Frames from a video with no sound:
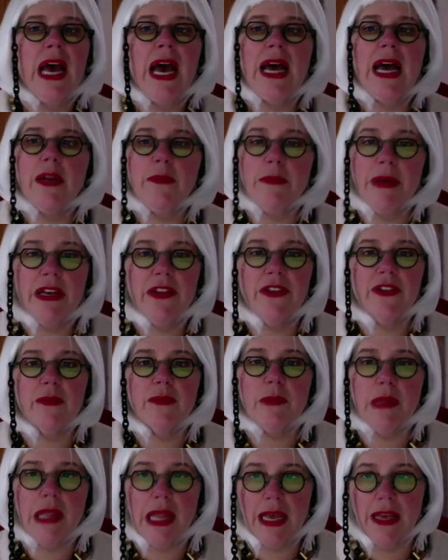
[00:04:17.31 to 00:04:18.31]
and makes
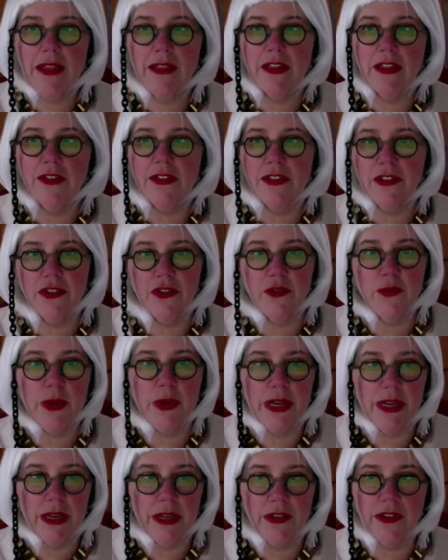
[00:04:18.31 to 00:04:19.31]
it plain that this
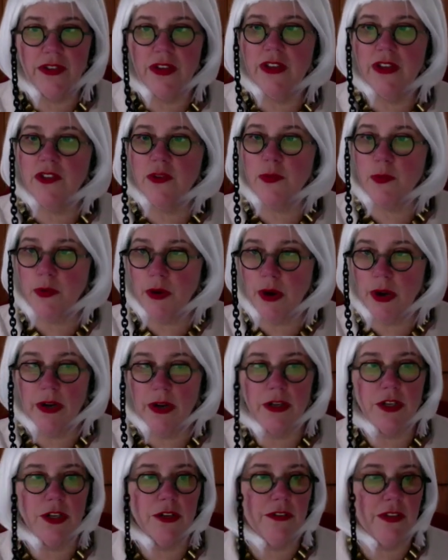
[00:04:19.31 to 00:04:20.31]
sweetness is a
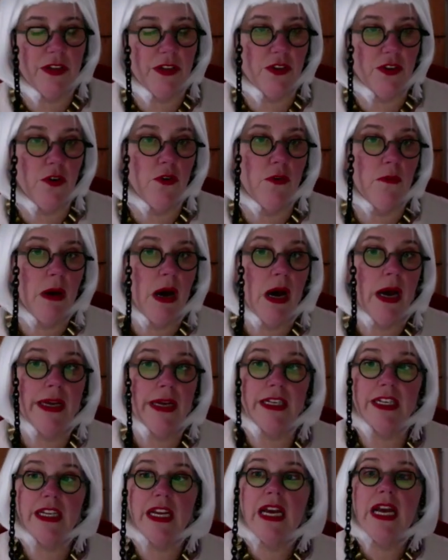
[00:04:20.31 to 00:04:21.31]
product of his own
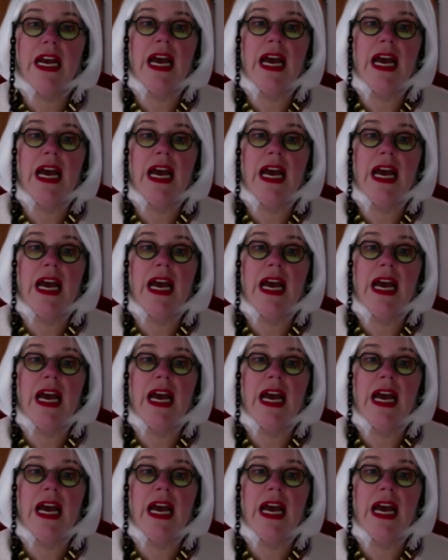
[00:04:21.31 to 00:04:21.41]
mind.